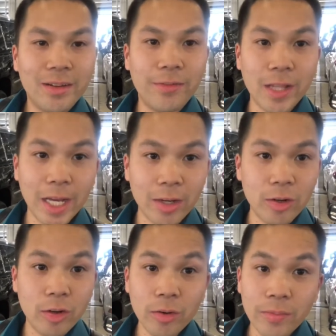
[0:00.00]
fly
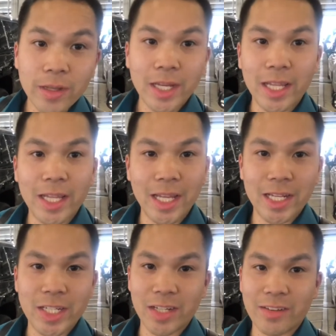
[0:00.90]
home, and
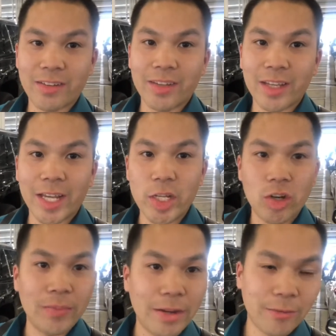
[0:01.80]
then just
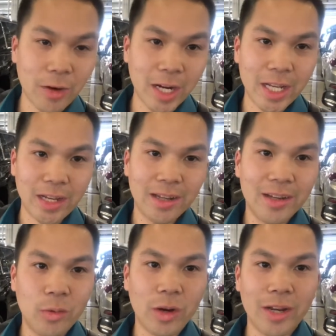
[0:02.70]
enjoy my Friday
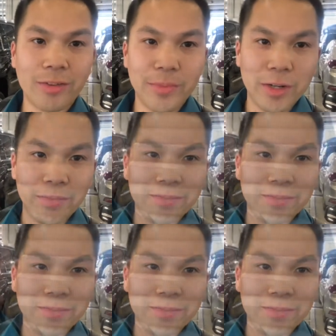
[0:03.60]
working from home.